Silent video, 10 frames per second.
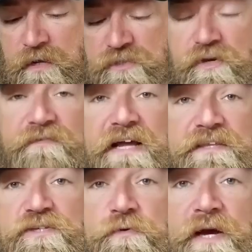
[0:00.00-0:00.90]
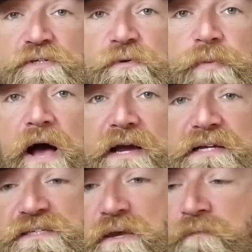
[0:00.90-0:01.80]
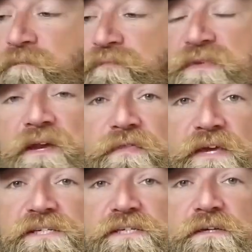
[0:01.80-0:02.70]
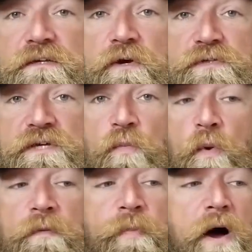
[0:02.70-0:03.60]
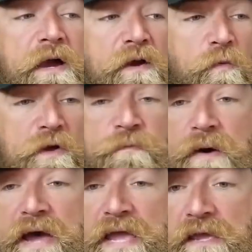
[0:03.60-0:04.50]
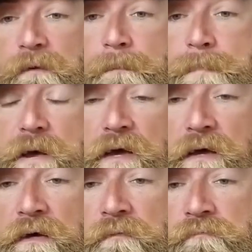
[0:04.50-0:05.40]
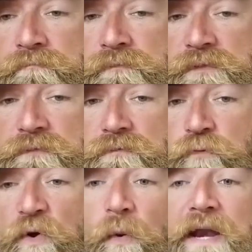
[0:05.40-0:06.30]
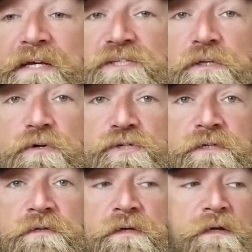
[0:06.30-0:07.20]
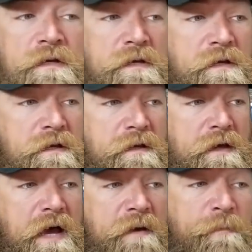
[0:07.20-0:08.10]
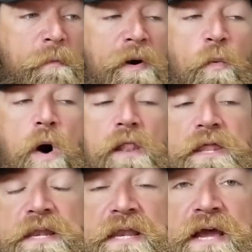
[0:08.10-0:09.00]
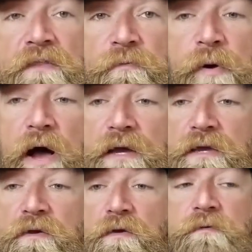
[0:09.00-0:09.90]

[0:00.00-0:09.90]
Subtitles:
so I've got the two extra pockets. This goes in one pocket with my re-wetting solution. I put my wallet in the other pocket,